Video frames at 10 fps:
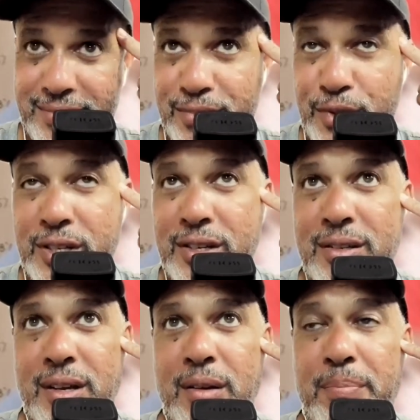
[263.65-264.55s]
which is
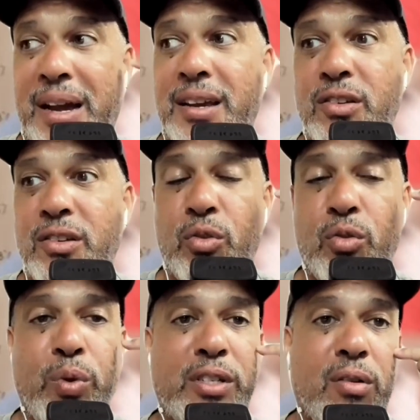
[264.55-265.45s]
a pagan or
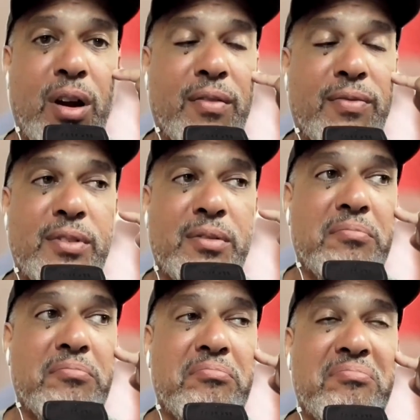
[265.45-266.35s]
witchcraft
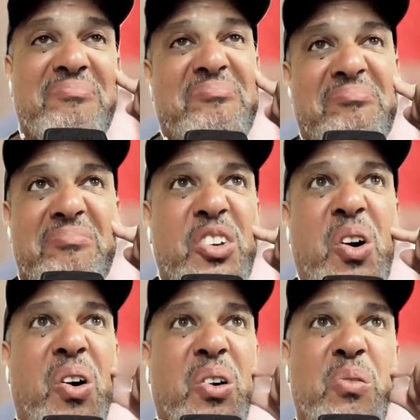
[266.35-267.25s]

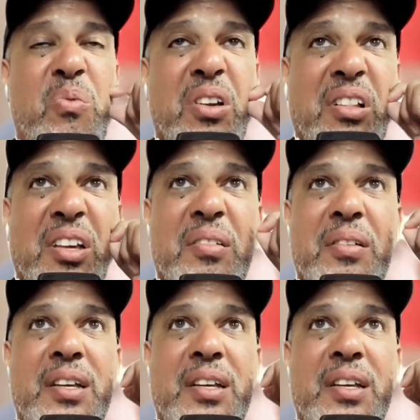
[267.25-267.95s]
god, really.